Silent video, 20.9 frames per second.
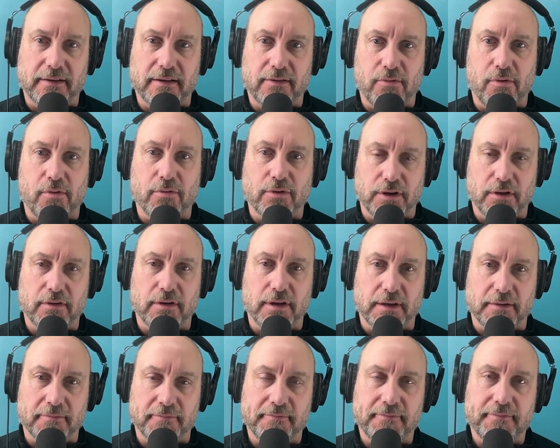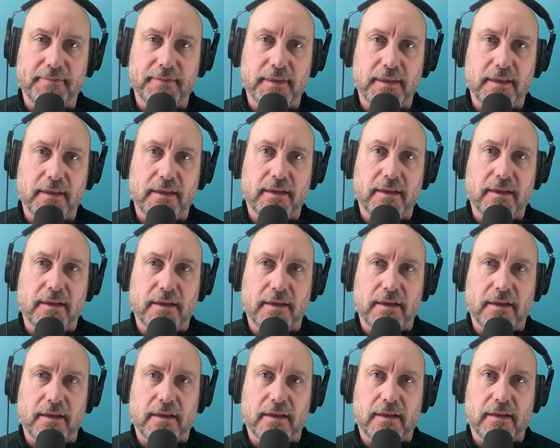in what we're doing,
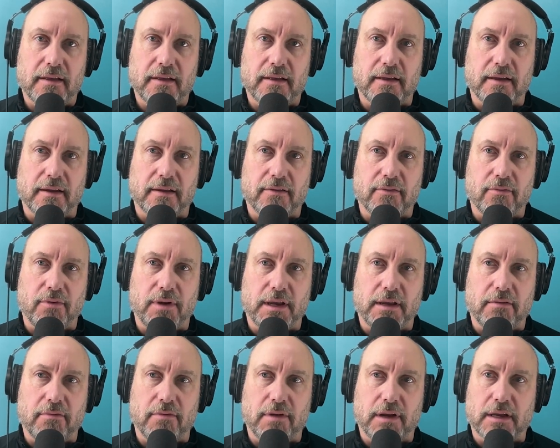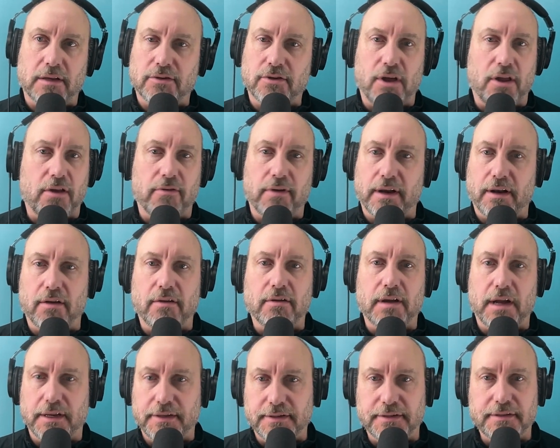like we can tolerate all
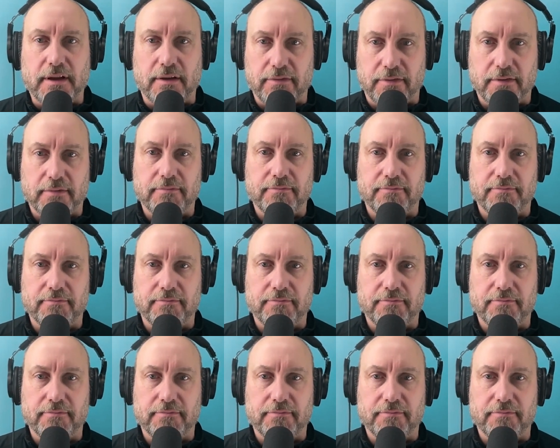kinds of stuff.